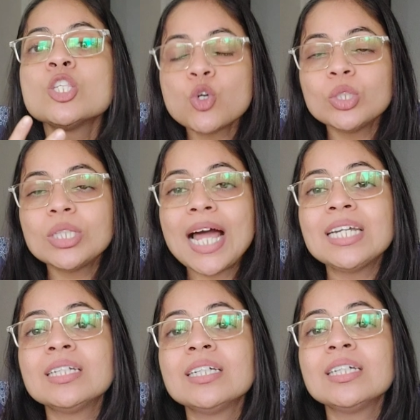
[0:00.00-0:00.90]
so
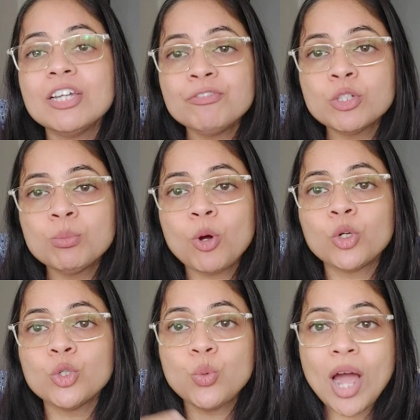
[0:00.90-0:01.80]
that if
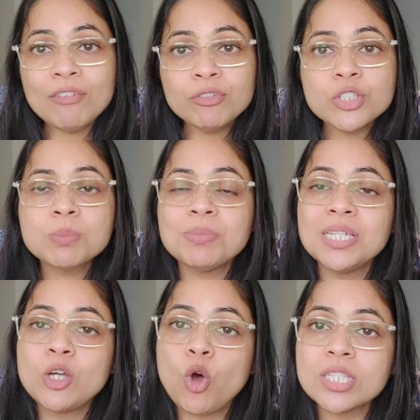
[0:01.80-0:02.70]
tomorrow you have to
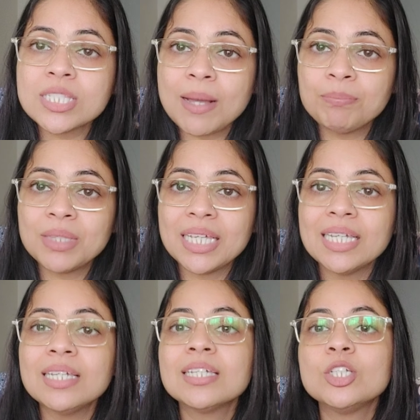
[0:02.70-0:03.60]
speak on
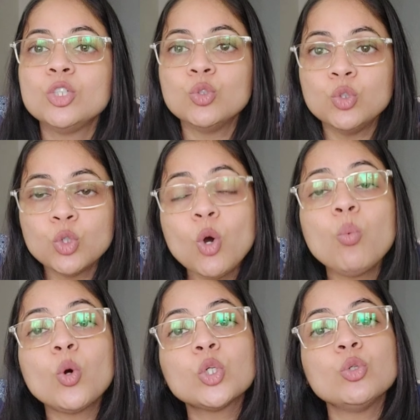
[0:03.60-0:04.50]
something, you know
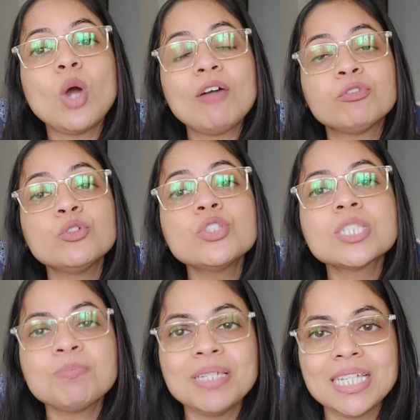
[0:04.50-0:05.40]
what you have to
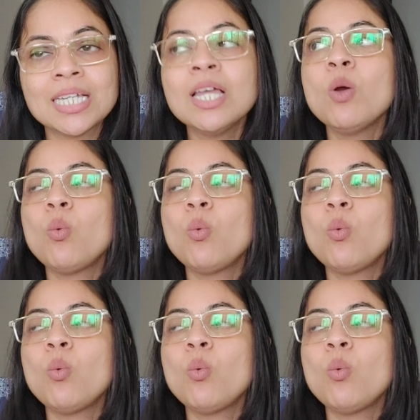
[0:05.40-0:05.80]
speak,